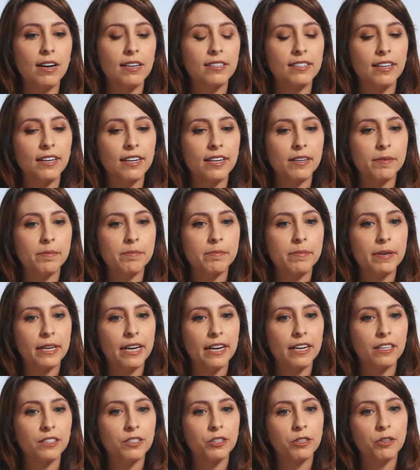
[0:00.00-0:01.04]
As I
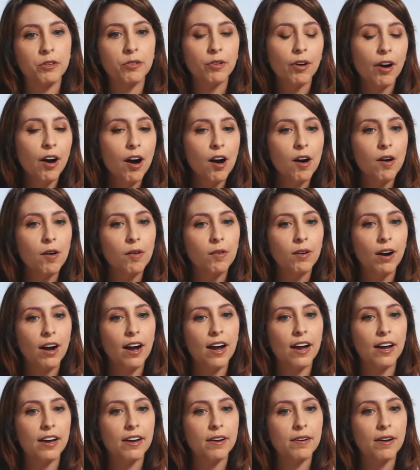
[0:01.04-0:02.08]
began to grow,
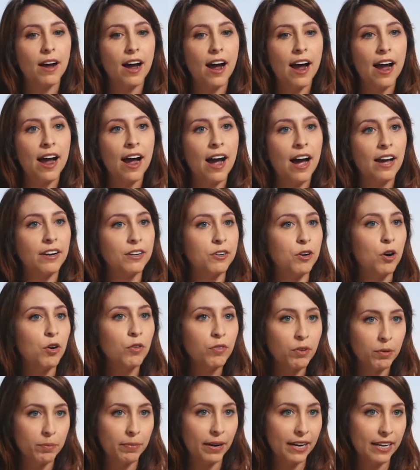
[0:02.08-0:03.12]
I had an
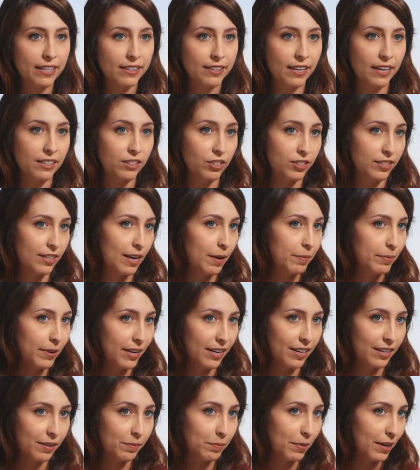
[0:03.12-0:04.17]
overbite that just kept
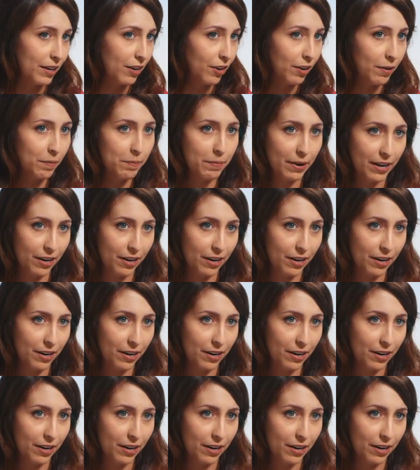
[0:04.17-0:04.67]
getting bigger and